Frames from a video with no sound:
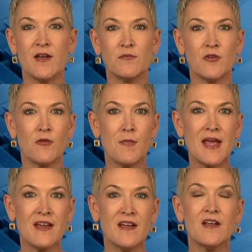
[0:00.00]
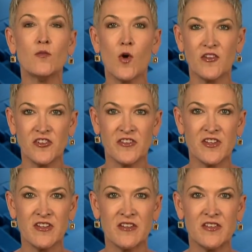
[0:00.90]
him to remain in
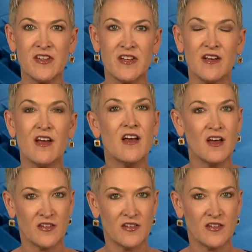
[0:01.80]
Washington, D.C.,